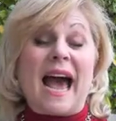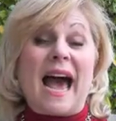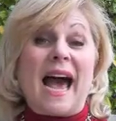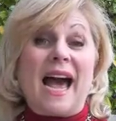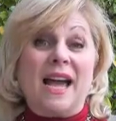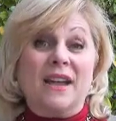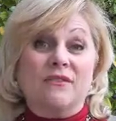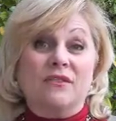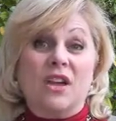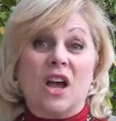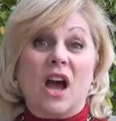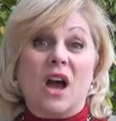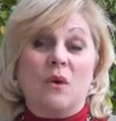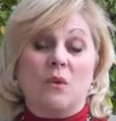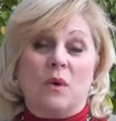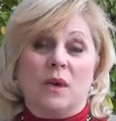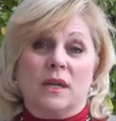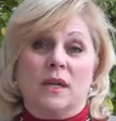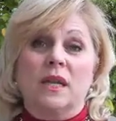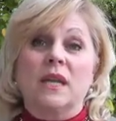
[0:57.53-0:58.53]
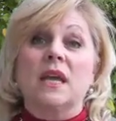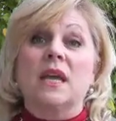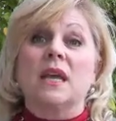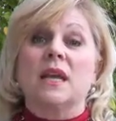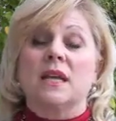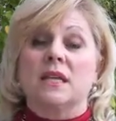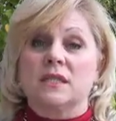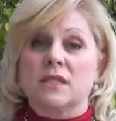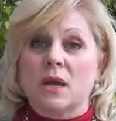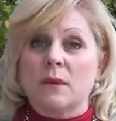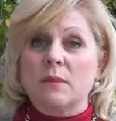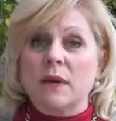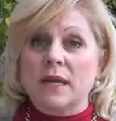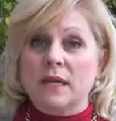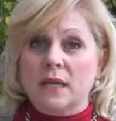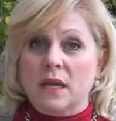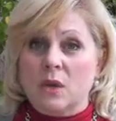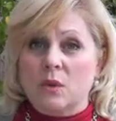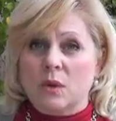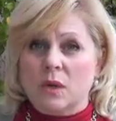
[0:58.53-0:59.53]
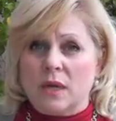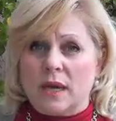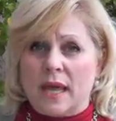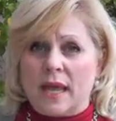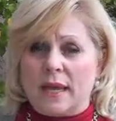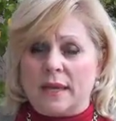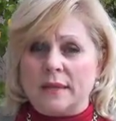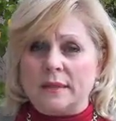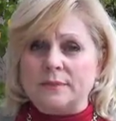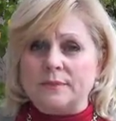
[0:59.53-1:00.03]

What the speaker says: I've got one. It's on my lower leg.